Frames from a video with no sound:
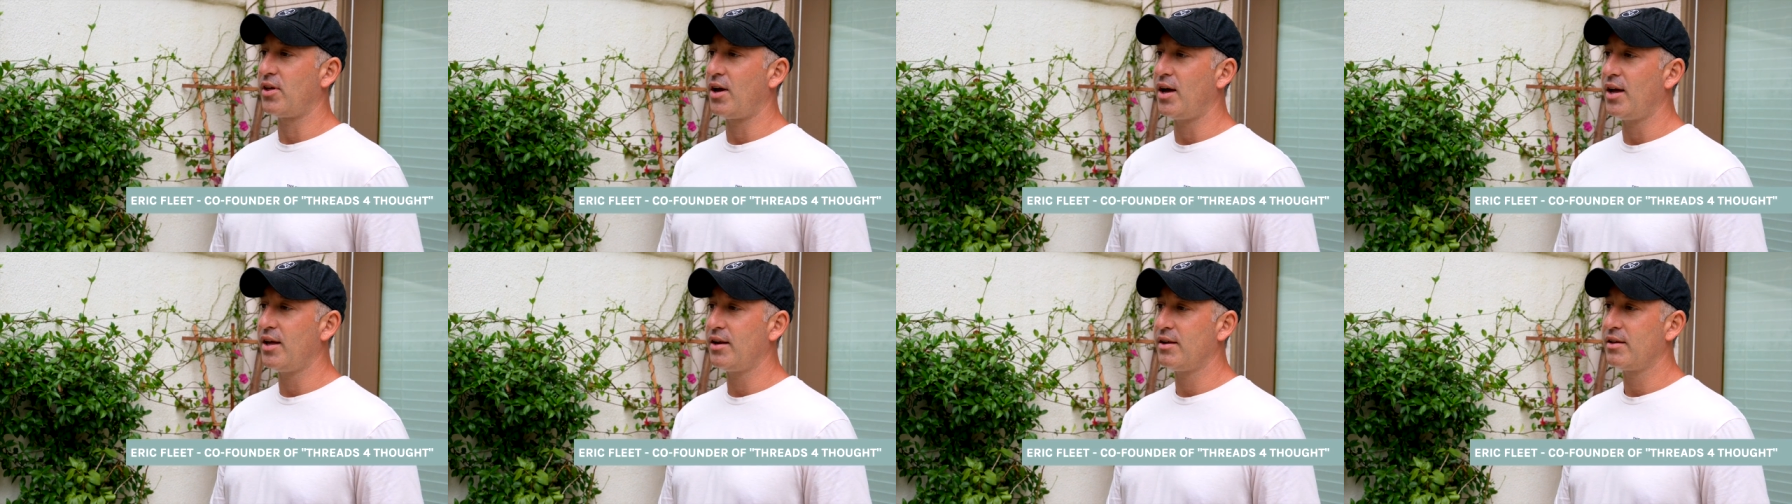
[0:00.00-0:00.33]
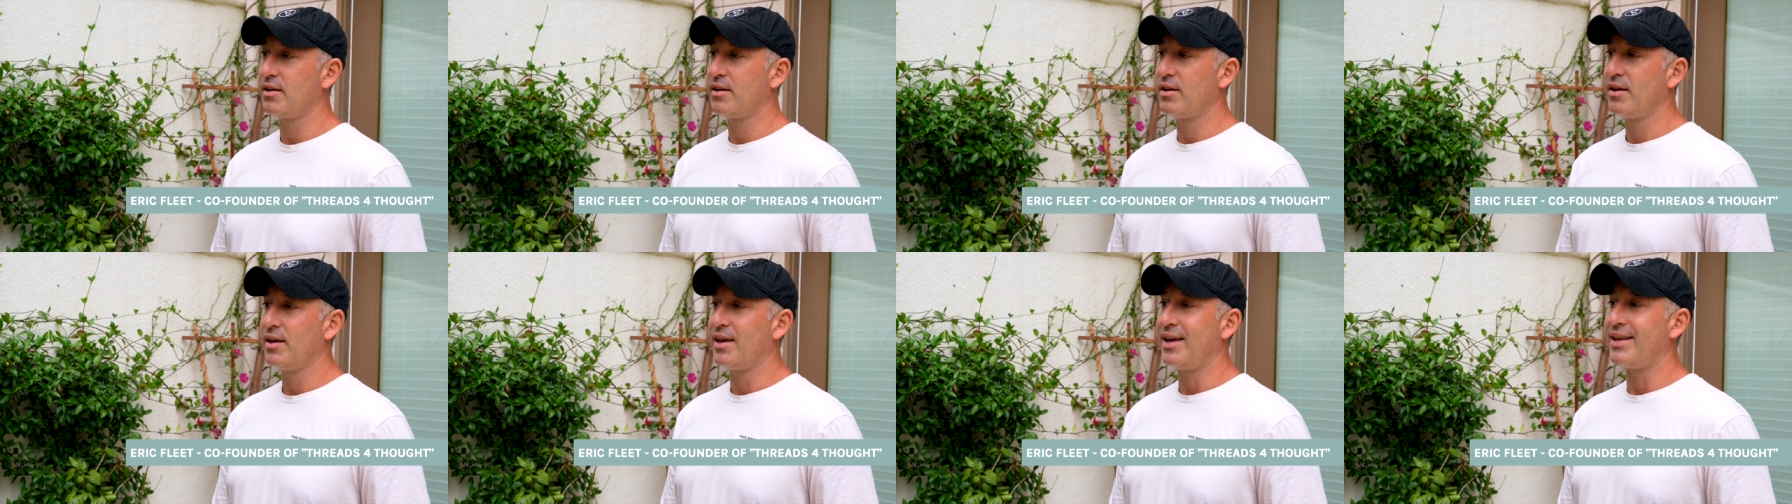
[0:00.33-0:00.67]
Thought,
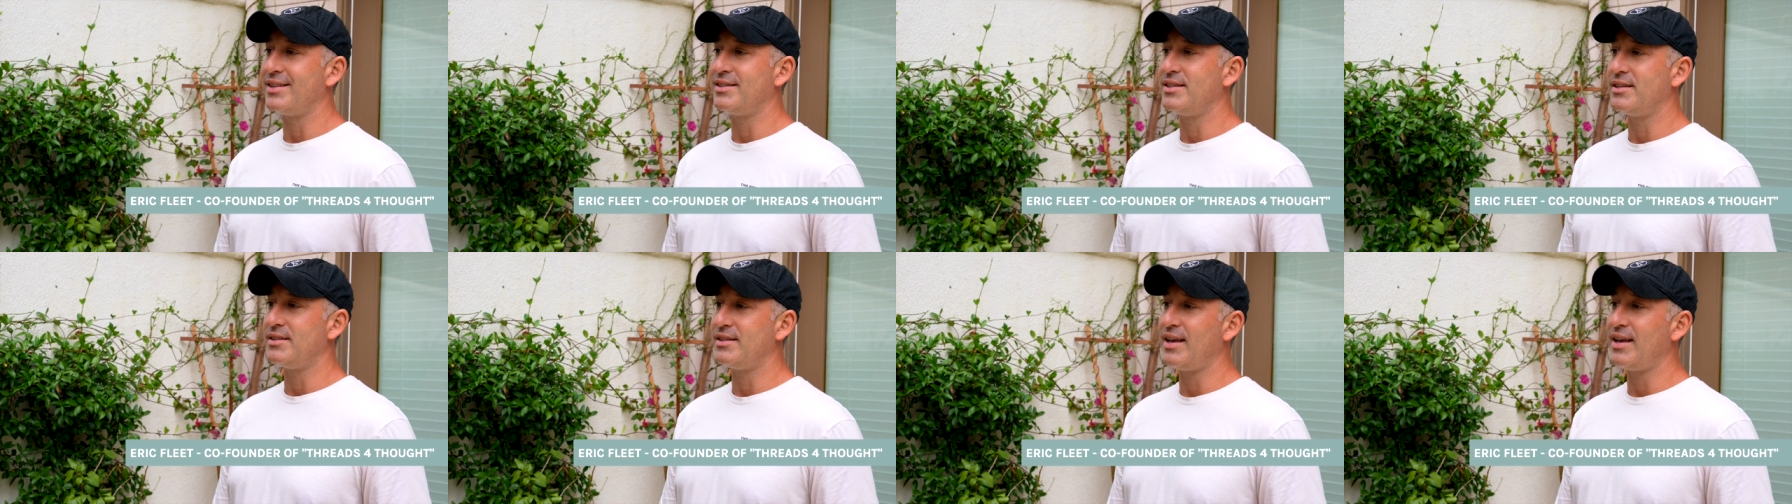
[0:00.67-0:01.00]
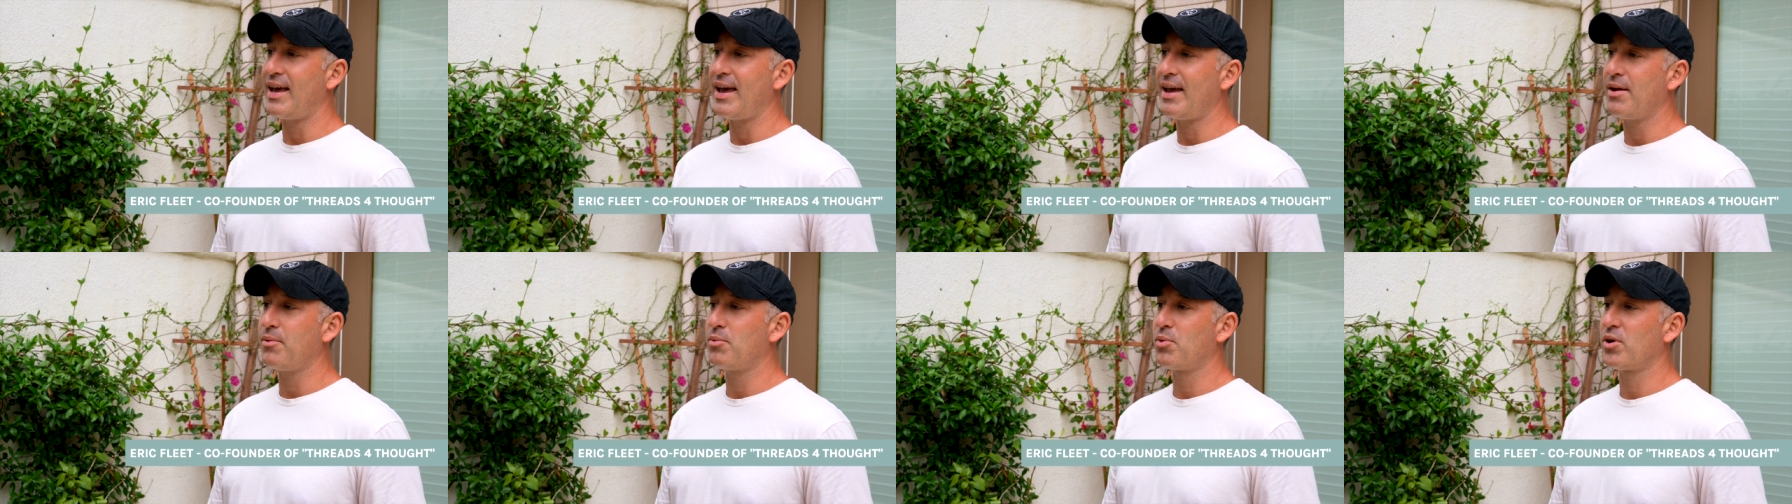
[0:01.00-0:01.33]
and
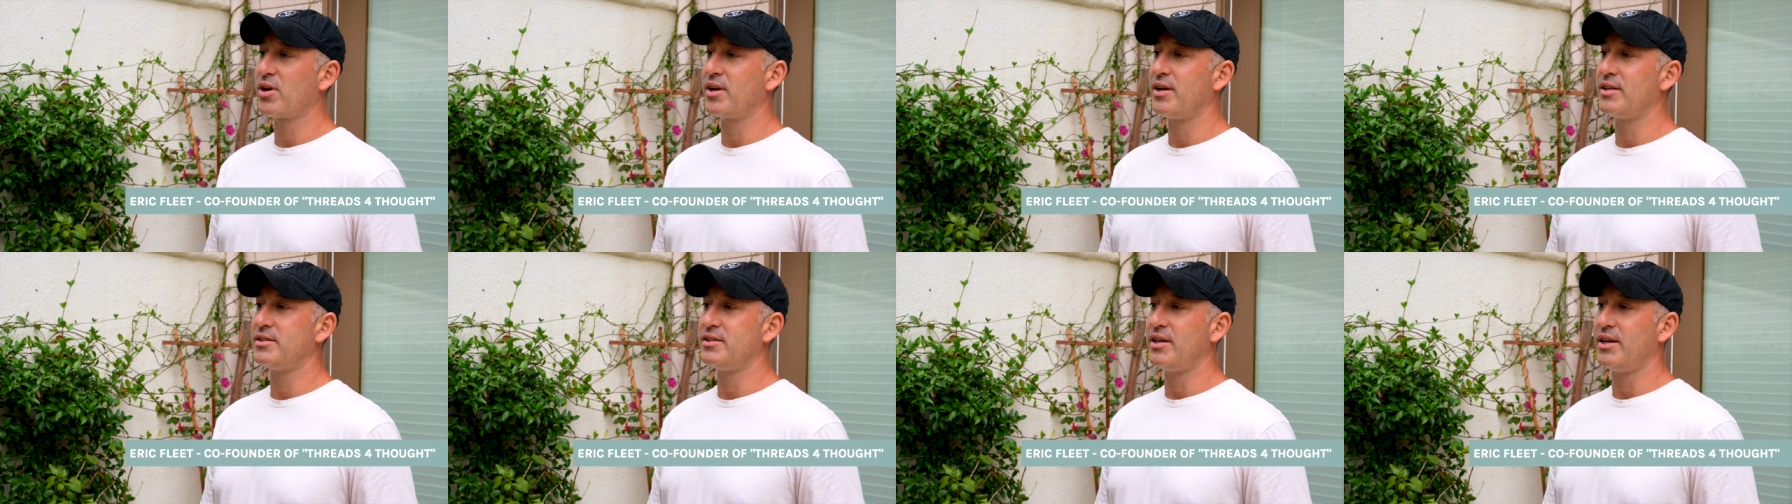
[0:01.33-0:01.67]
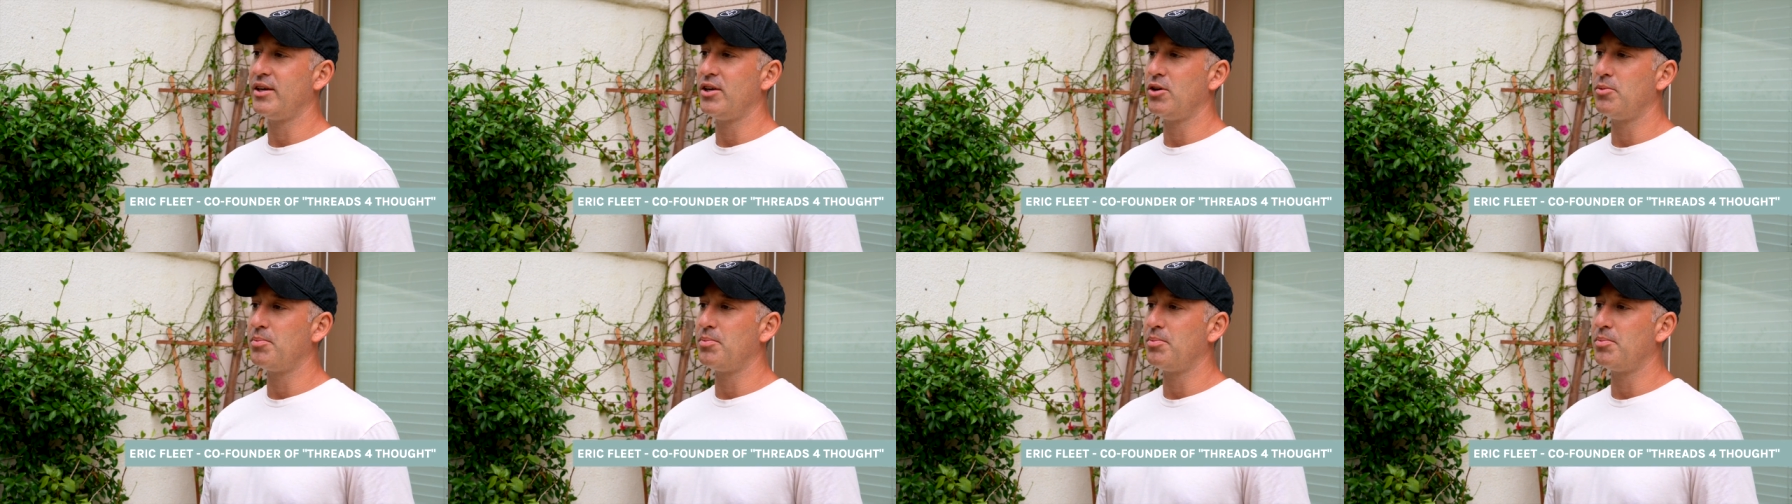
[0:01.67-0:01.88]
today we're gonna take